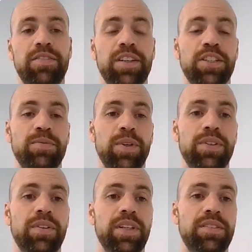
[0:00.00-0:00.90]
function
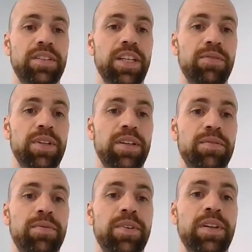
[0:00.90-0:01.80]
module SAP
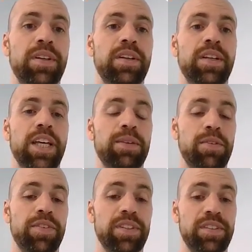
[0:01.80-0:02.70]
EWM
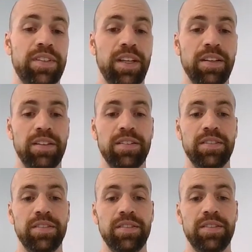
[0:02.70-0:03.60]
MFS send,
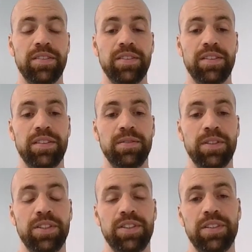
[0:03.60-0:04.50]

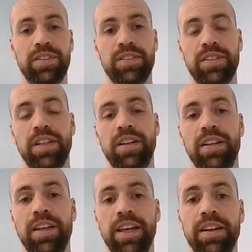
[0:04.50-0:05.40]
which is
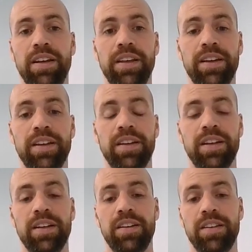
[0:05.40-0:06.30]
then handling
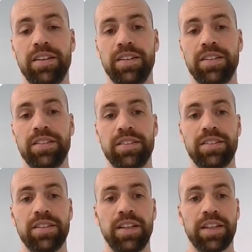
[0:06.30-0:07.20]
the
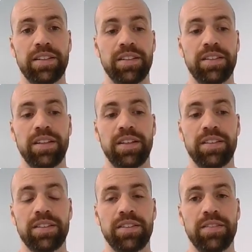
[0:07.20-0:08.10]
selected
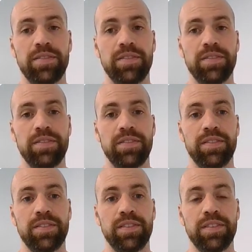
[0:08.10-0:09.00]
task.
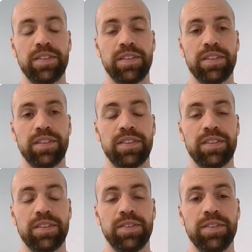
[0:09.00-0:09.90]

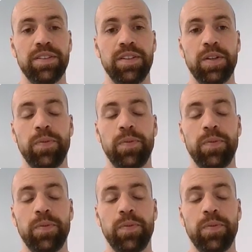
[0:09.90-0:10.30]
So